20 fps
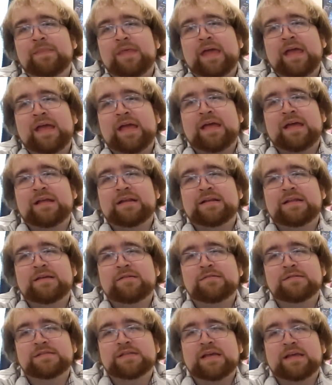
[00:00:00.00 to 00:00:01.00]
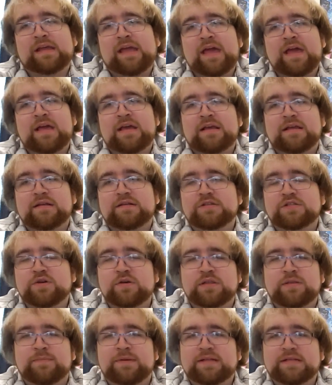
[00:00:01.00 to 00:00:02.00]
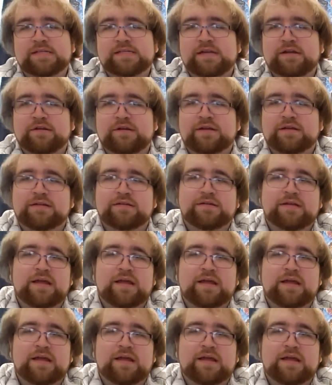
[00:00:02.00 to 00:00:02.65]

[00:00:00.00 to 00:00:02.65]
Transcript: And he was like, hey, join the military.